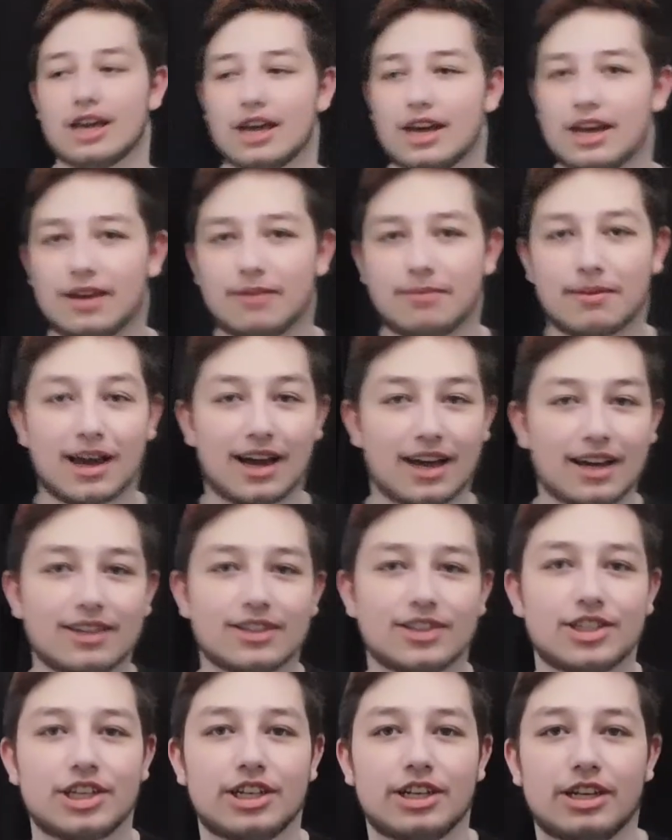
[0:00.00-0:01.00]
um, I
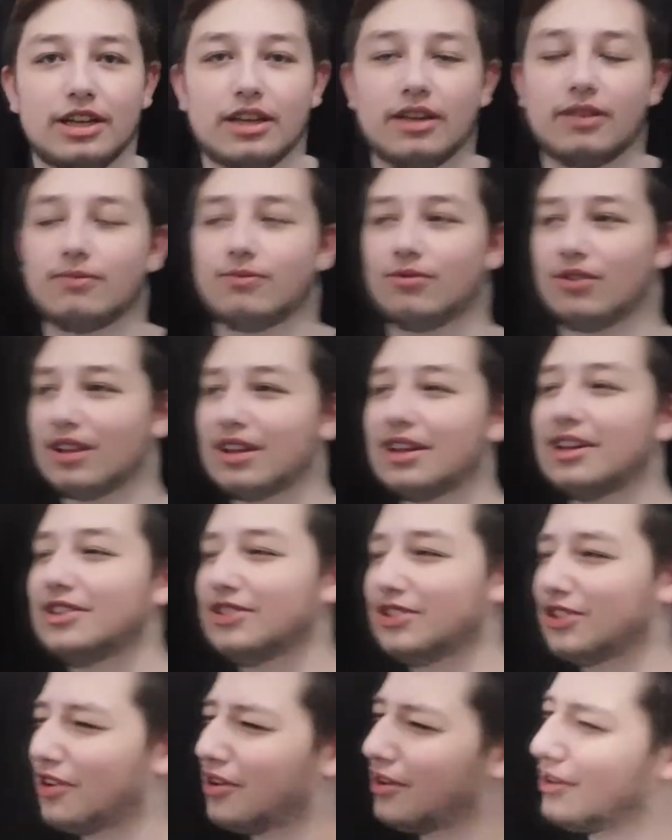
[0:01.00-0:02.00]
actually really
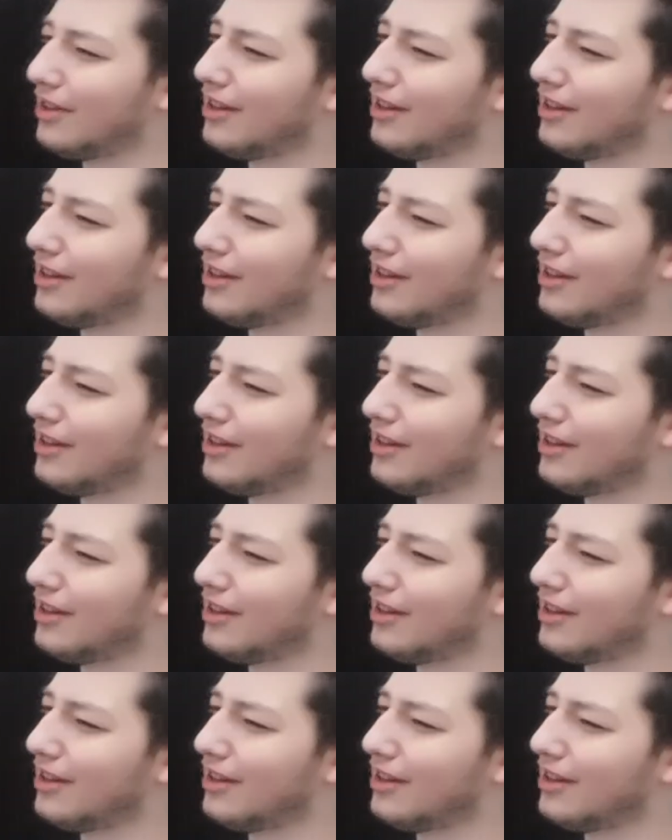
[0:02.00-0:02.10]
enjoy